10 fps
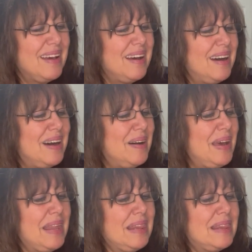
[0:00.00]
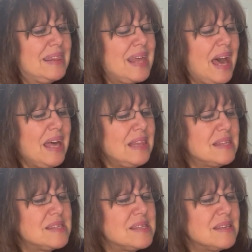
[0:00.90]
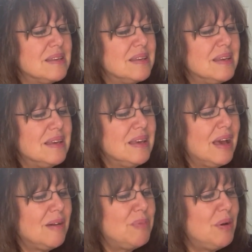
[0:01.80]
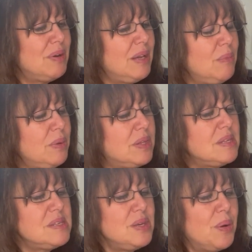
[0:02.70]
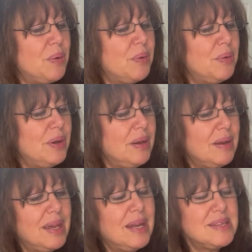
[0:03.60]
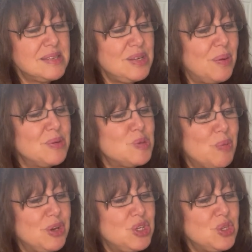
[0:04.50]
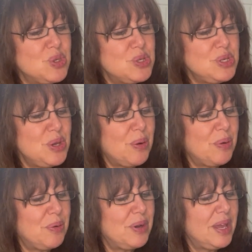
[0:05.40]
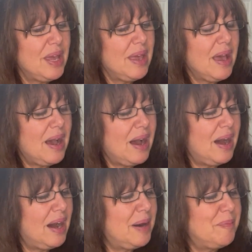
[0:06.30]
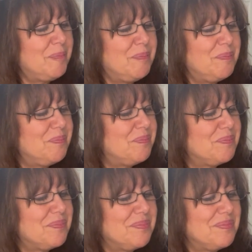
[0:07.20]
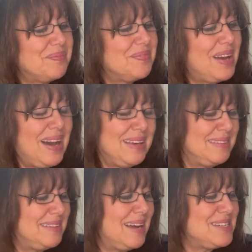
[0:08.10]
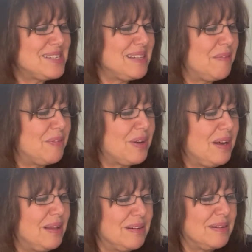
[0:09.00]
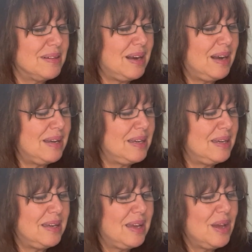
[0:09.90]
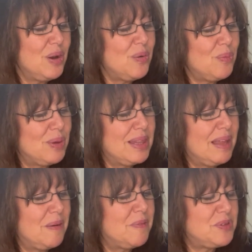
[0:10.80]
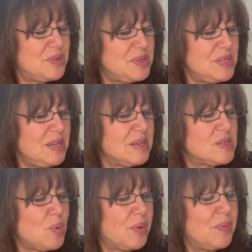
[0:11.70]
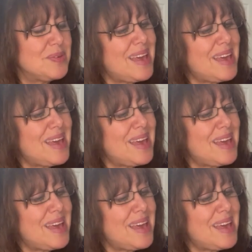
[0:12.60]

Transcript: Uh, and that's about it with this yarn. It is a Yarnspirations yarn. Um, I, I just love the color. I would love to see a sweater in this.